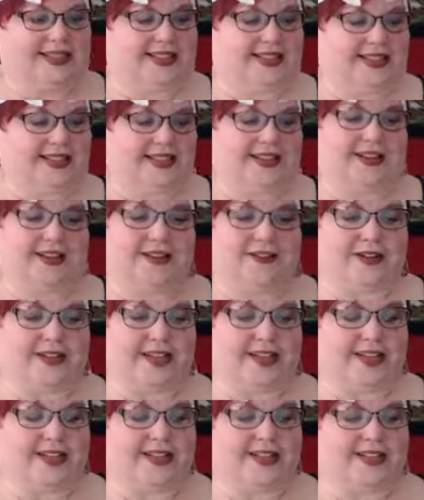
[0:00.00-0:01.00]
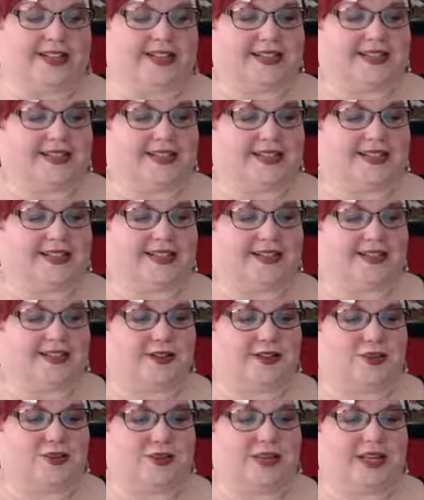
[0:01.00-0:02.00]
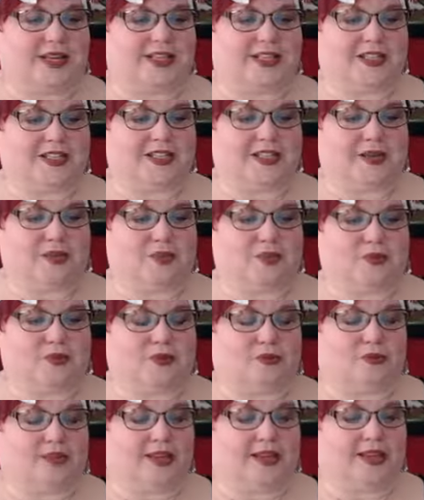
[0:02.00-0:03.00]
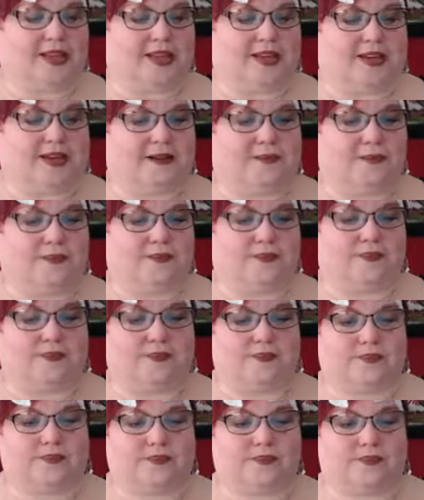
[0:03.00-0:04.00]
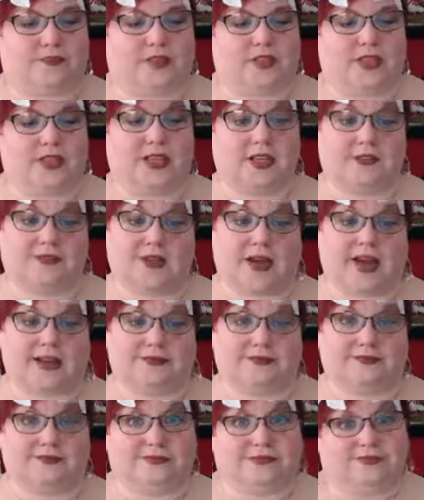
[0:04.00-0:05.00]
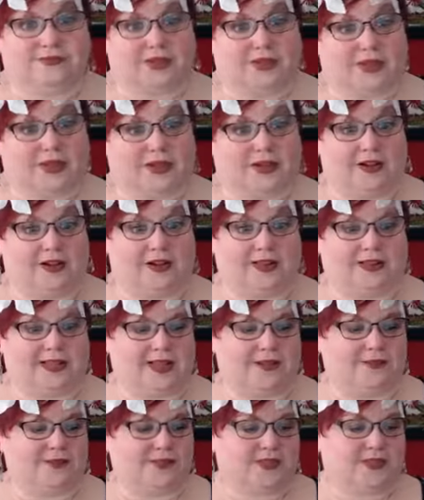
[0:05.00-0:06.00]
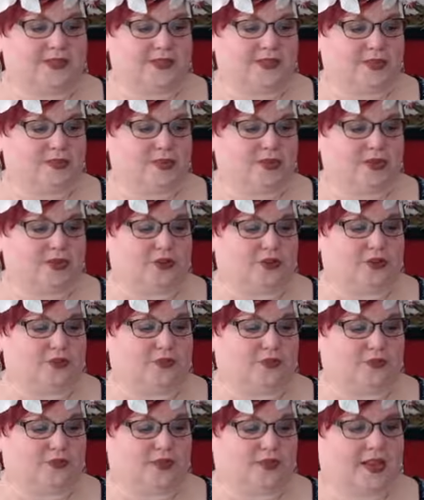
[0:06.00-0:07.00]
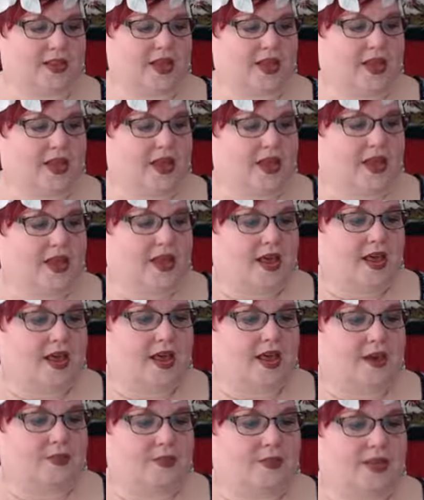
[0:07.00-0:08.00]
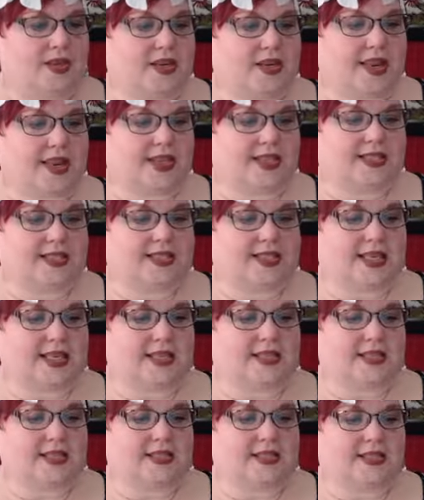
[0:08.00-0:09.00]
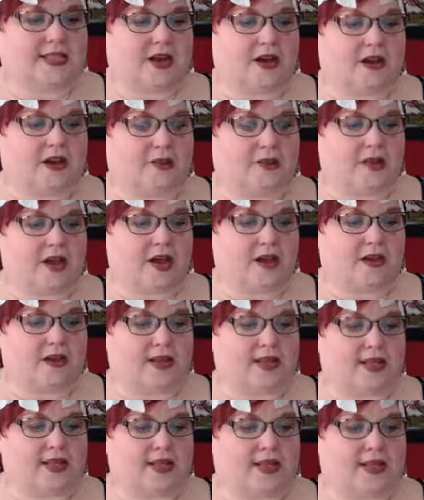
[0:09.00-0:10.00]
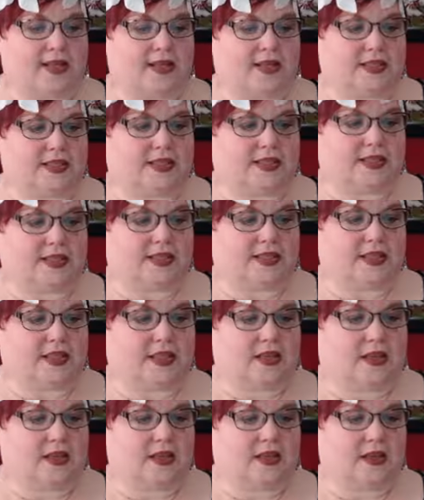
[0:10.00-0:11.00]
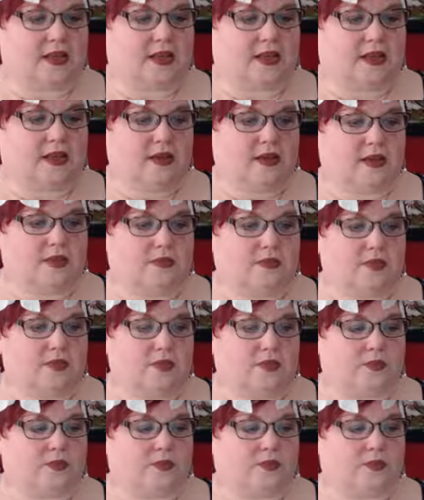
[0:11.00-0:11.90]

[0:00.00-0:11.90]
you know, again, so the relationship will be um, solidified, if you want to call it that. So it's pretty cool. Um, the next thing let's talk about is um,